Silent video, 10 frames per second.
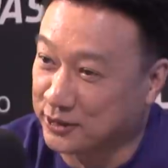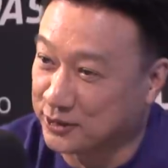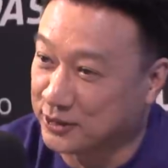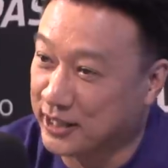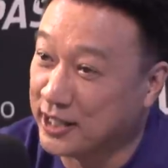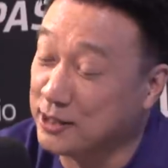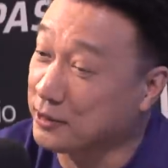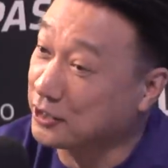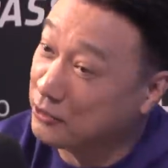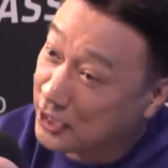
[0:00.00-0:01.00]
little later,
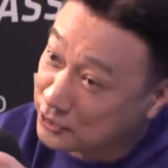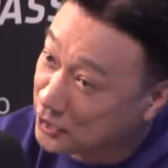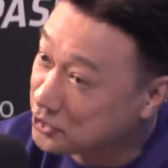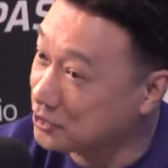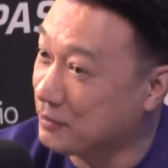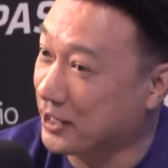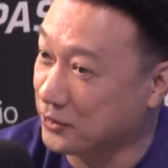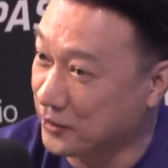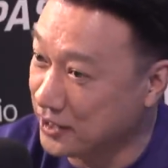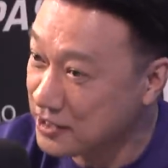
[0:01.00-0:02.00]
but congratulations, by
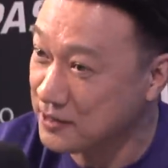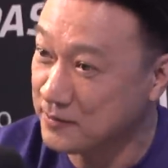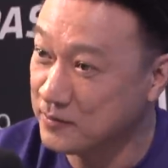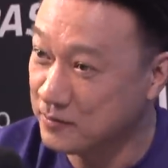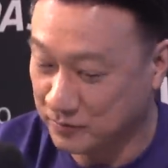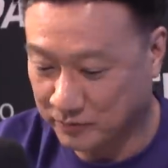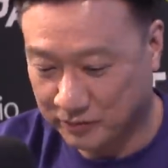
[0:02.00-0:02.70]
the way. Thank you.